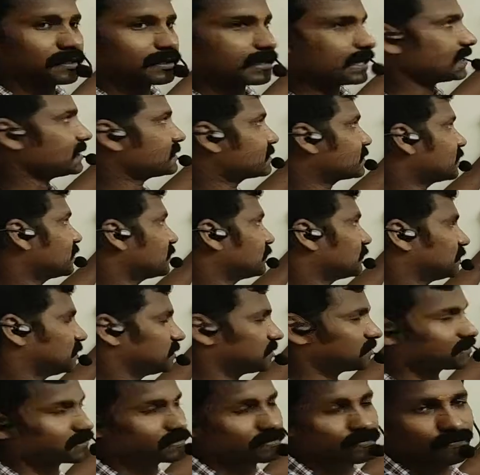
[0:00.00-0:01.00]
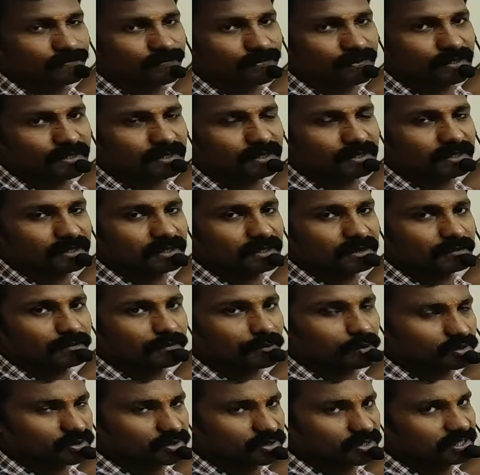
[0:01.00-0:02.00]
class 11th,
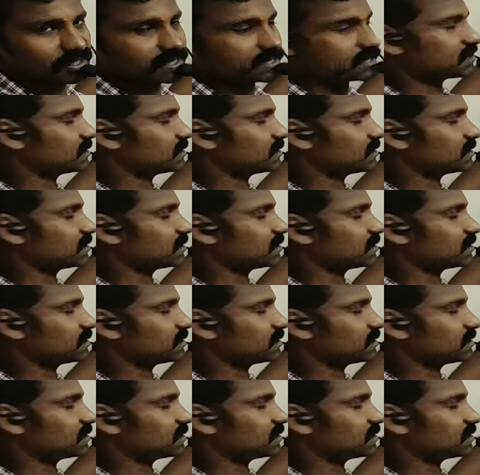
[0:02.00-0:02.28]
motion in